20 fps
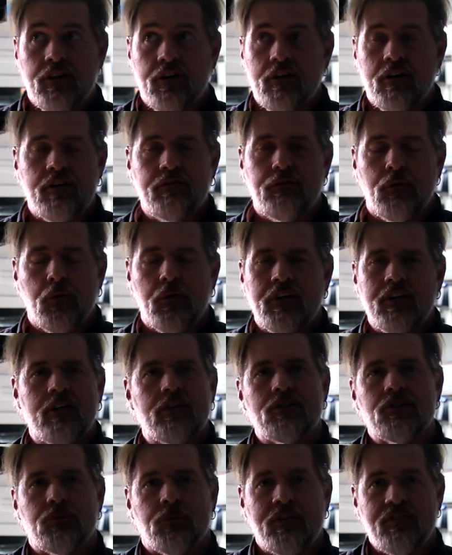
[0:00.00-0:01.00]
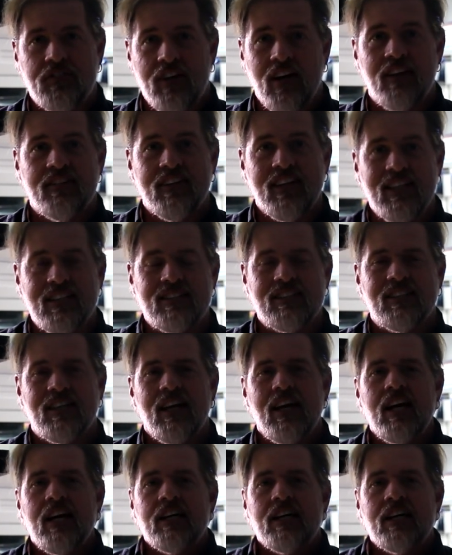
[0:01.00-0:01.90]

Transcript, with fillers: 34 years we've done this.